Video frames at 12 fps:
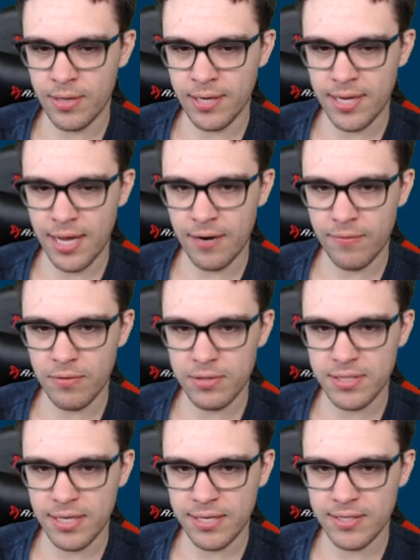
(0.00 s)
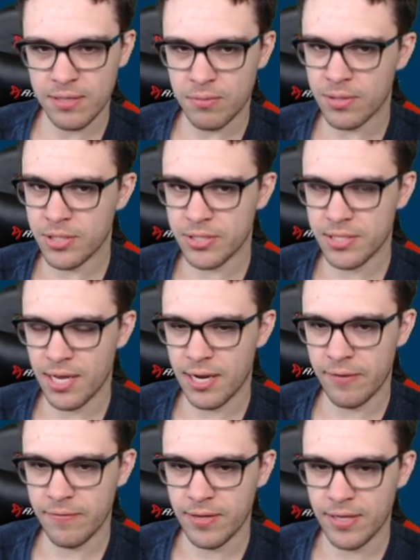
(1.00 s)
it kind of looks like someone just kind
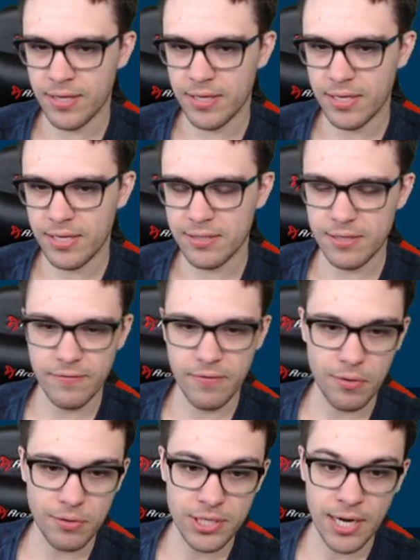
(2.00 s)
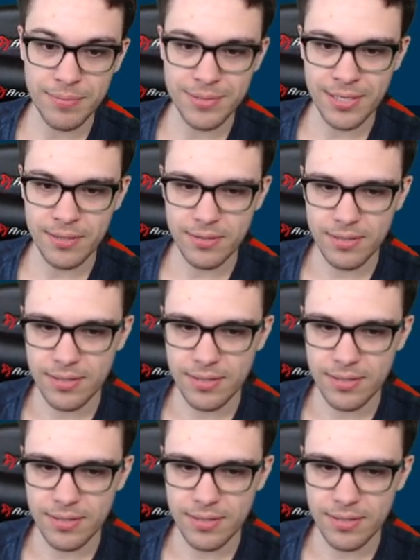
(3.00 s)
of easily photoshopped it